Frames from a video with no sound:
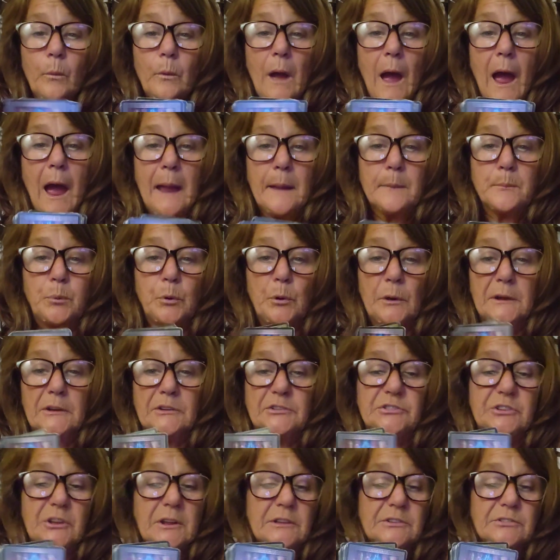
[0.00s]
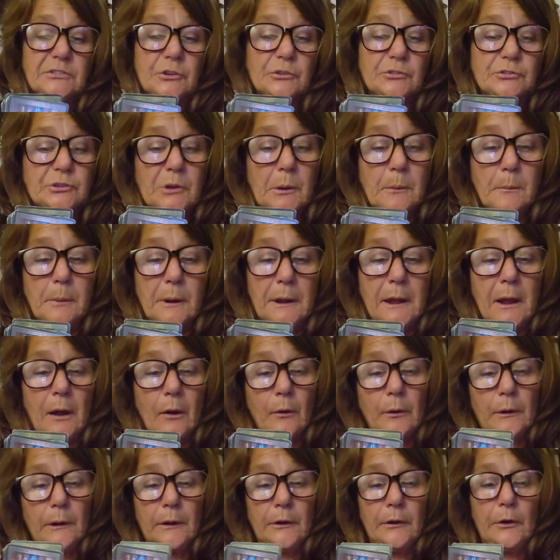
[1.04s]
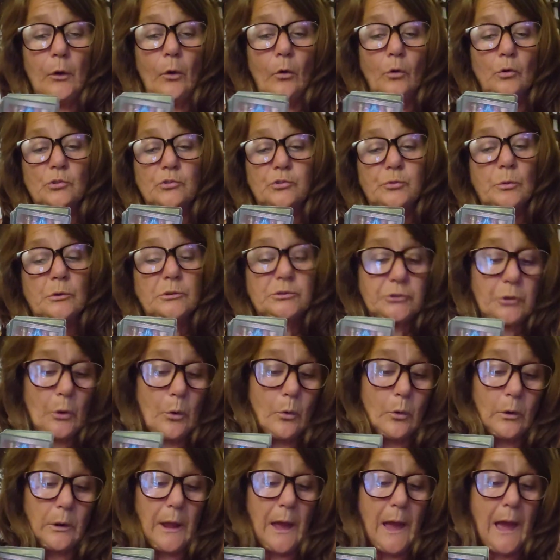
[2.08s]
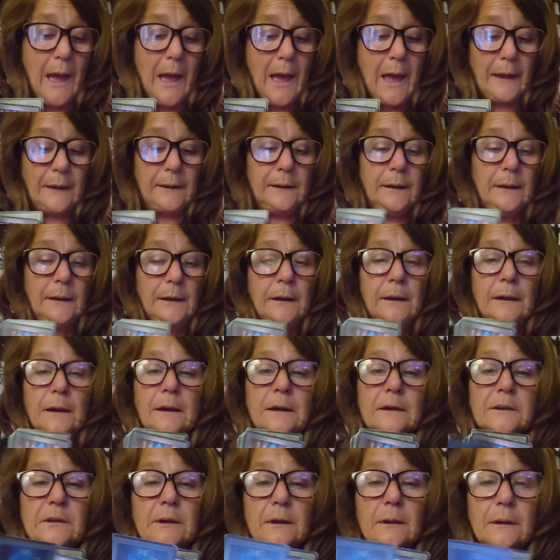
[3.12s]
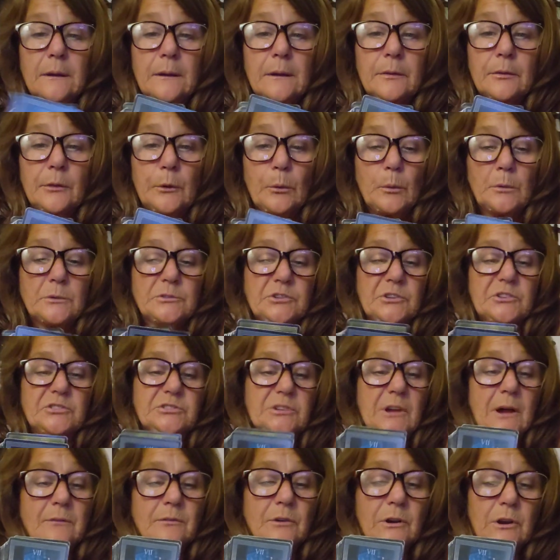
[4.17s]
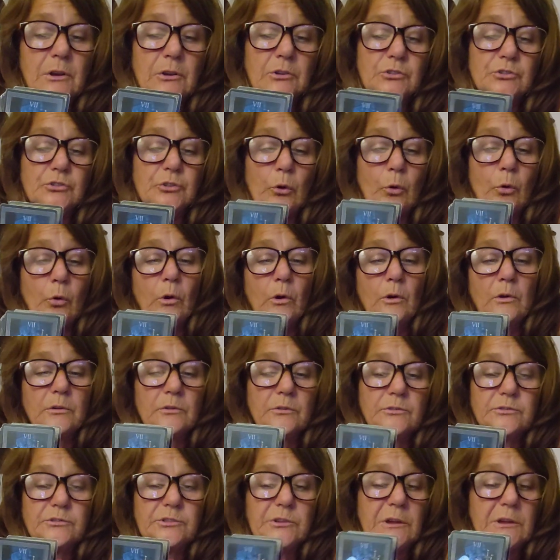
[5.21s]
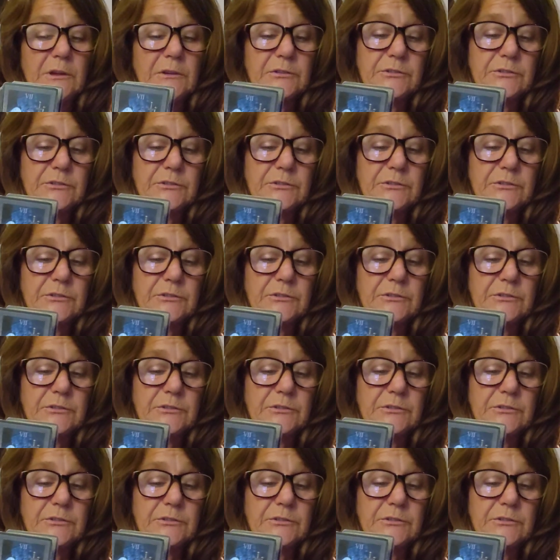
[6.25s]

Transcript: High Priestess, so somebody already knows what's going on. There was a Seven of Swords.